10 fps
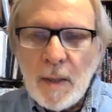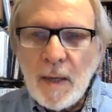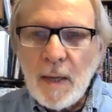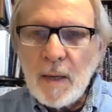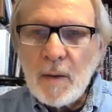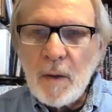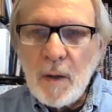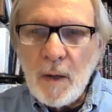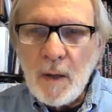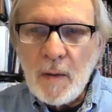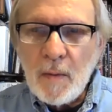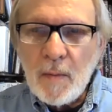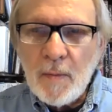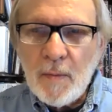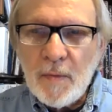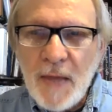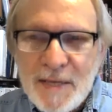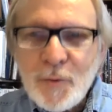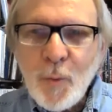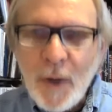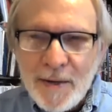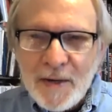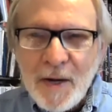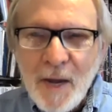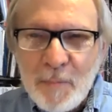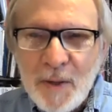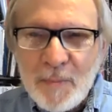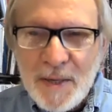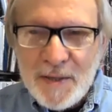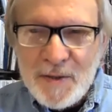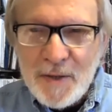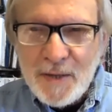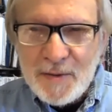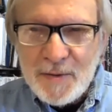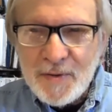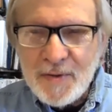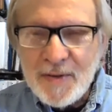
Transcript: And uh, that's why agape makes sense.